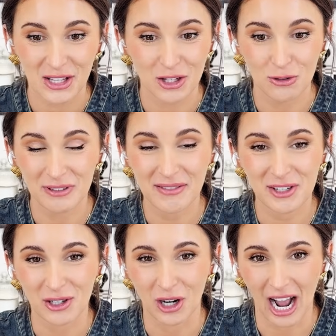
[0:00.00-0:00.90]
You've
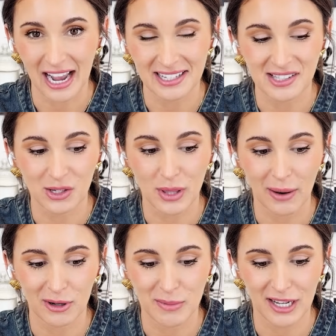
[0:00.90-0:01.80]
never cried. So
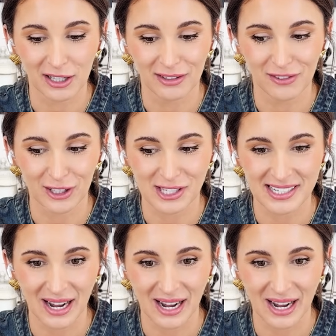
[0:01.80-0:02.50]
that would be a good first step.